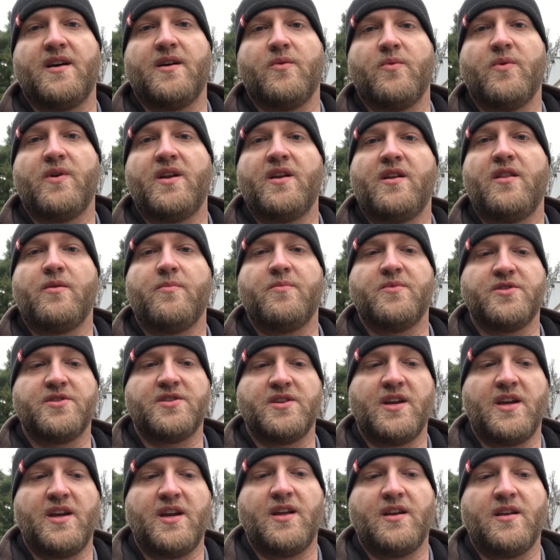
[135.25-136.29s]
Went in the
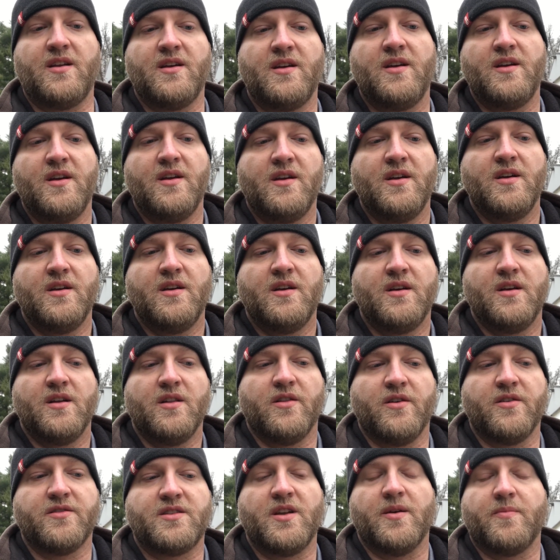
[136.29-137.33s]
machine,
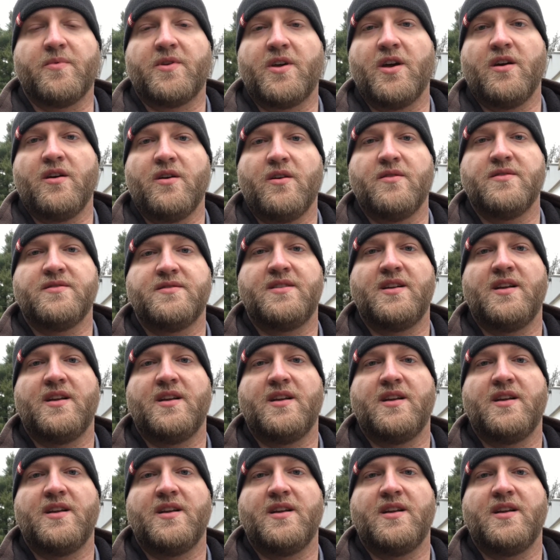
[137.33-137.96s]
looked up codes,